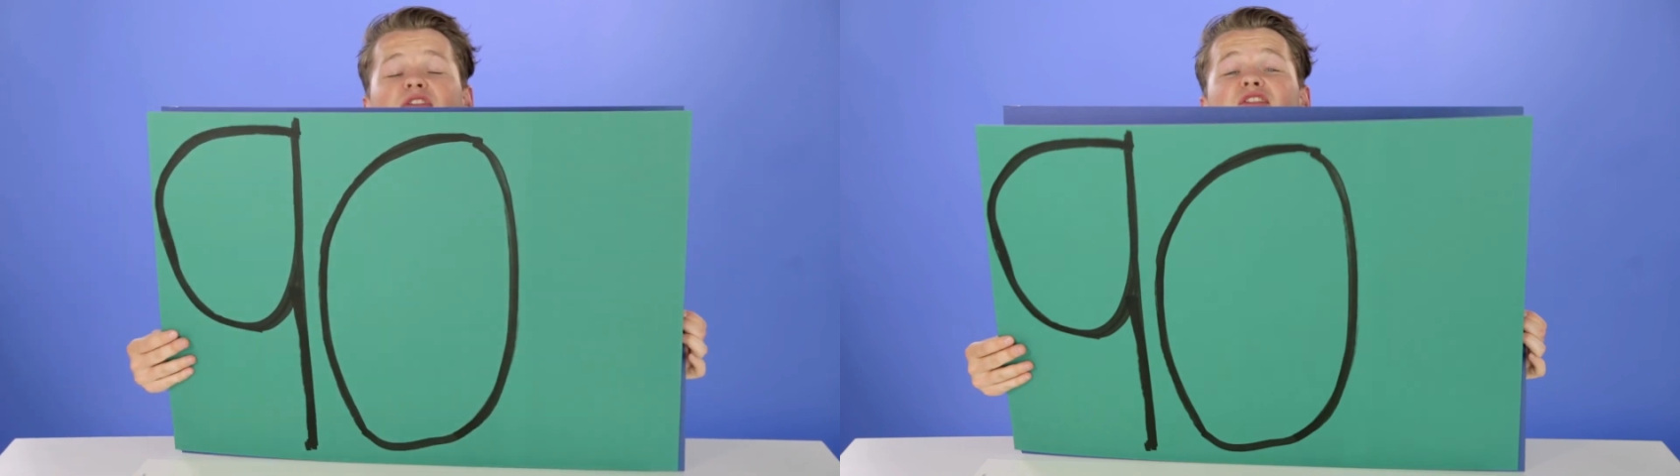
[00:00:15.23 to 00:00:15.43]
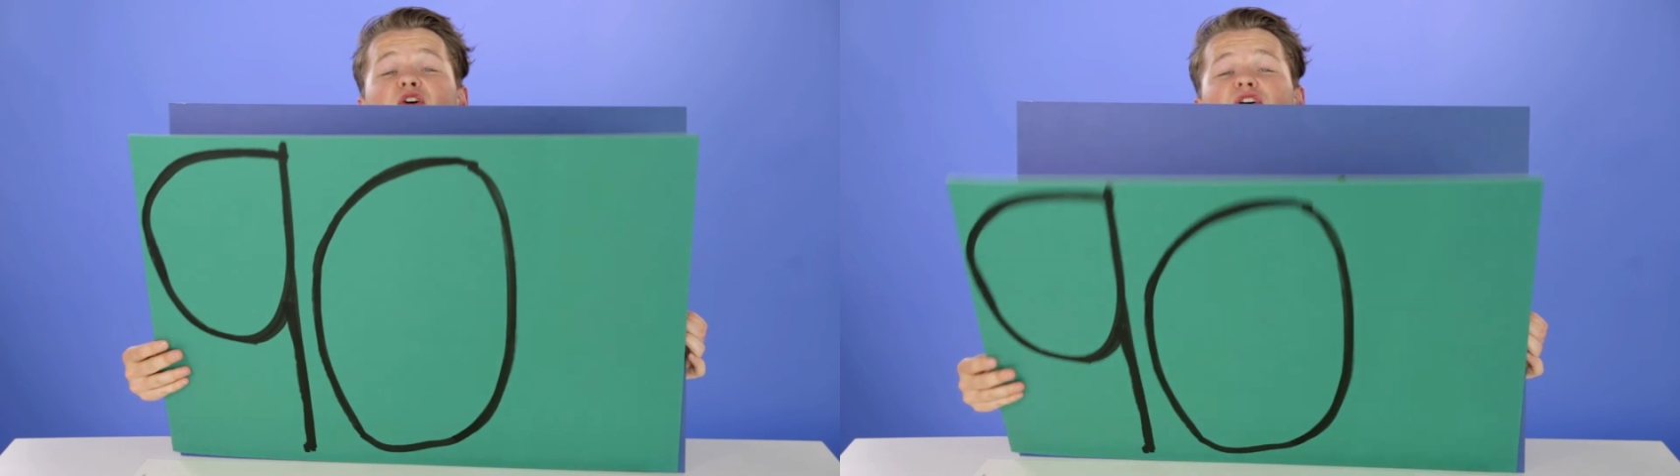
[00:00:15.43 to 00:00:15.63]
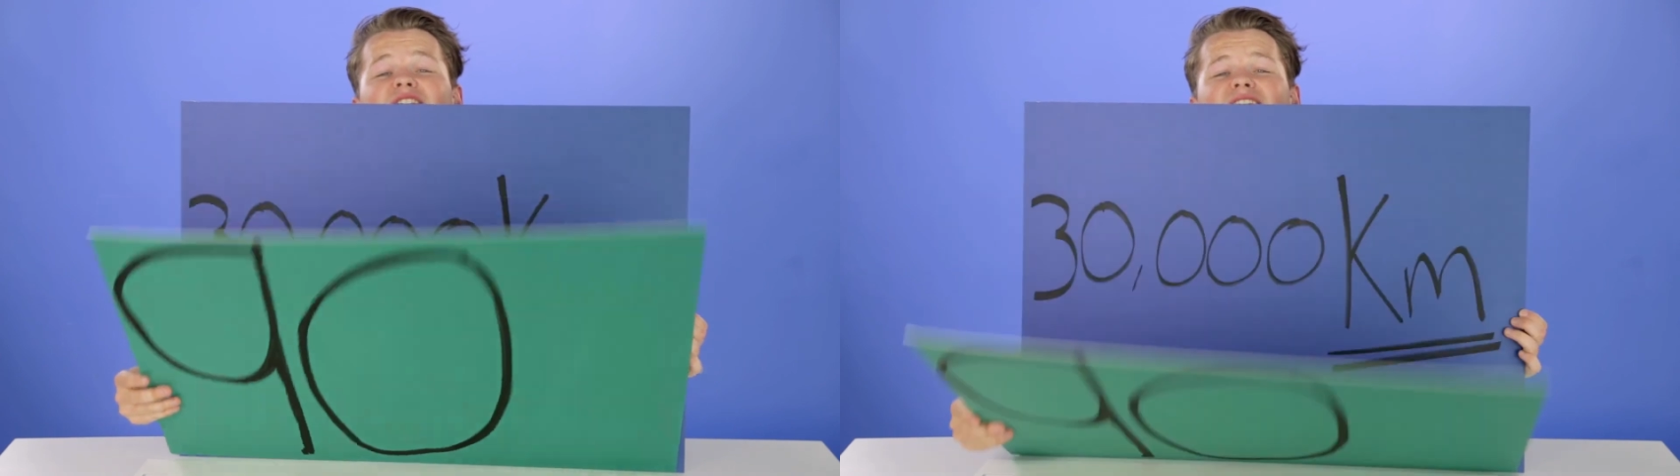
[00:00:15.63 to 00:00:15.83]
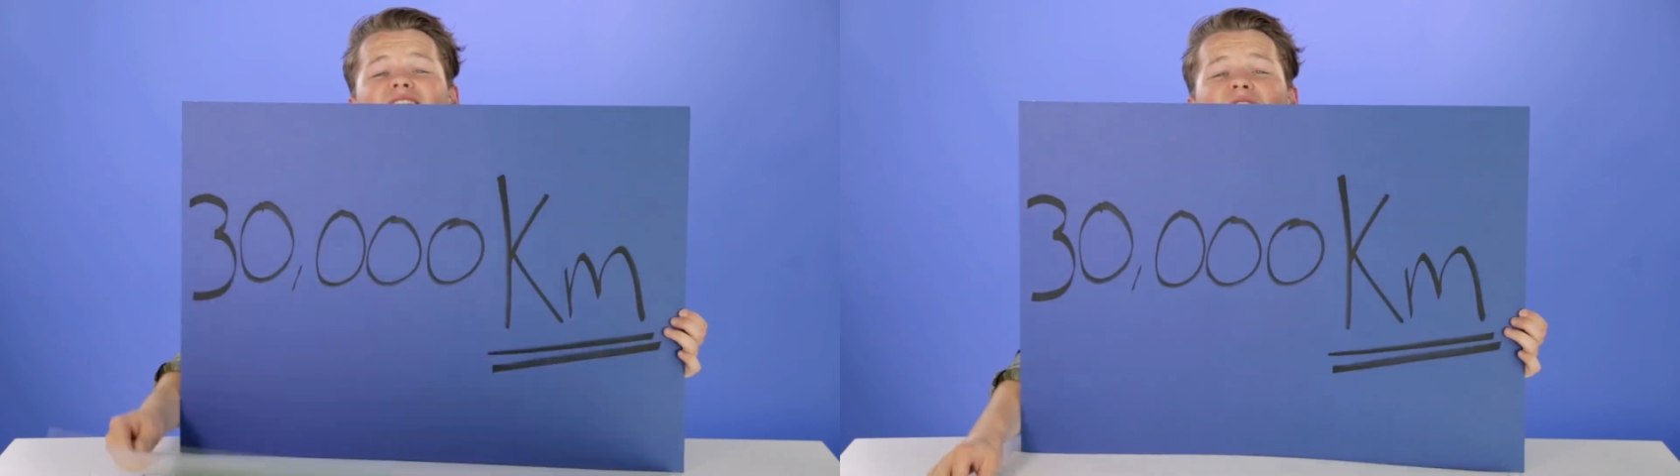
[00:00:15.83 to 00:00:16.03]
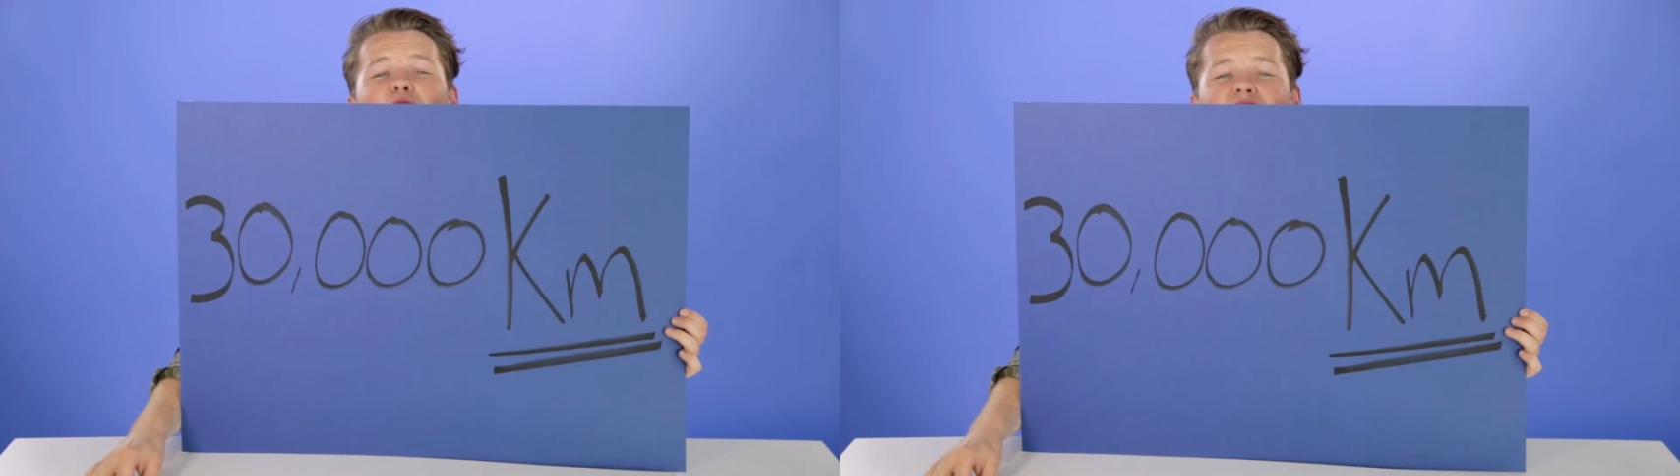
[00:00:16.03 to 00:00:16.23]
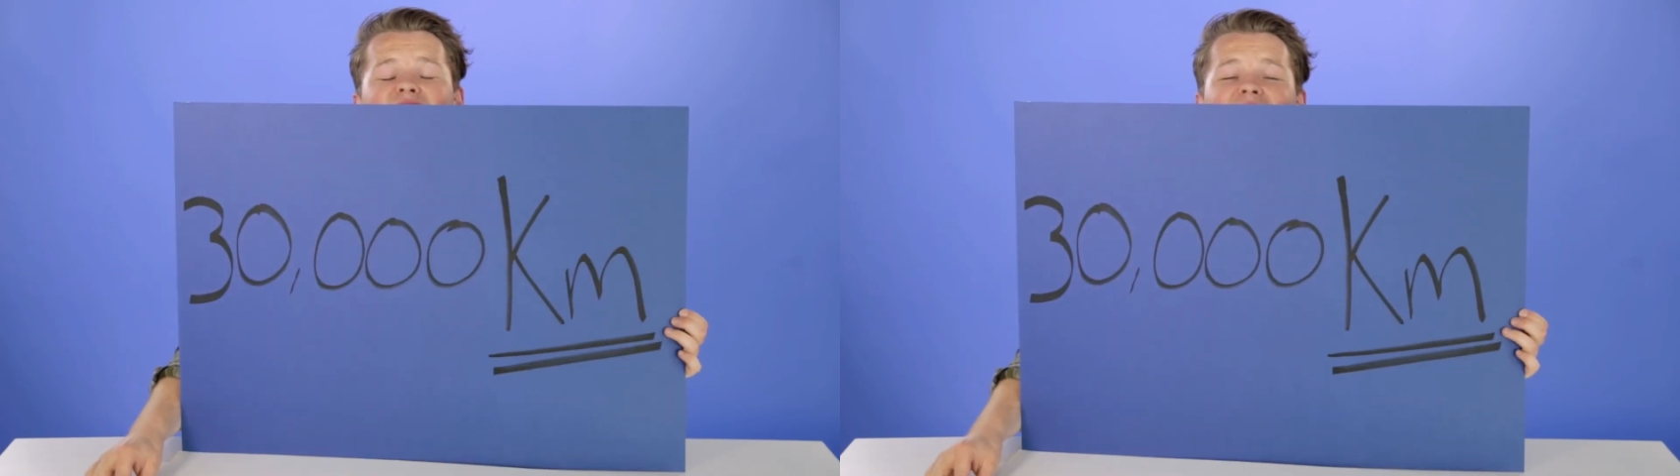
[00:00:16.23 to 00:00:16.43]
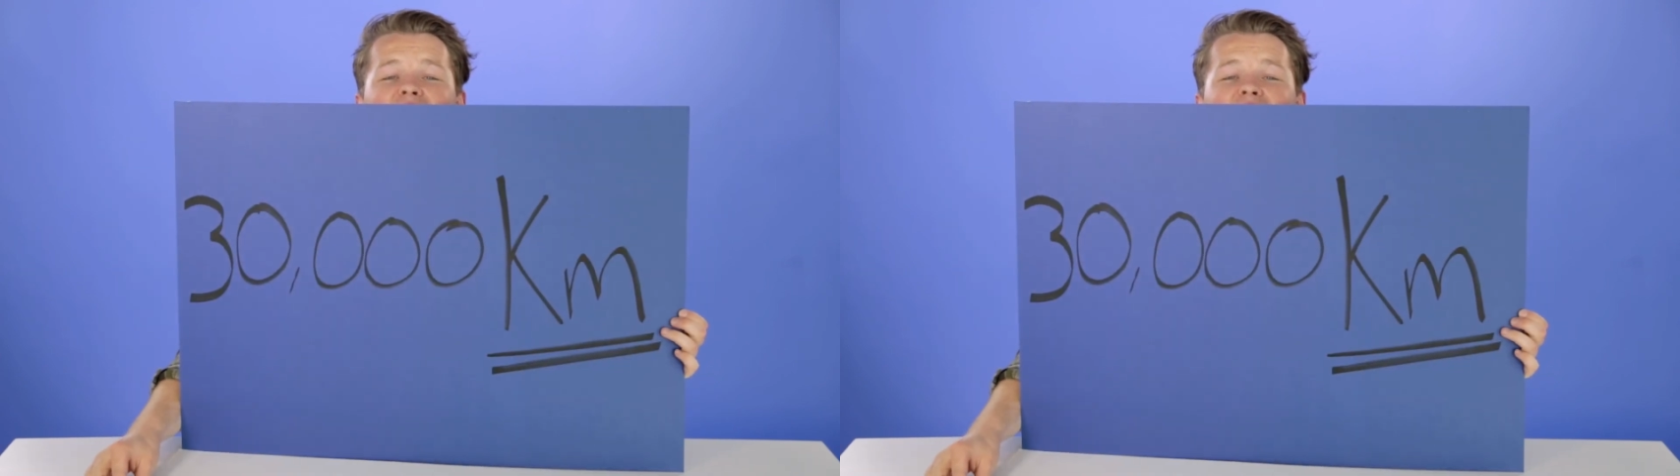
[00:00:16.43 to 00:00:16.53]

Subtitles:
30,000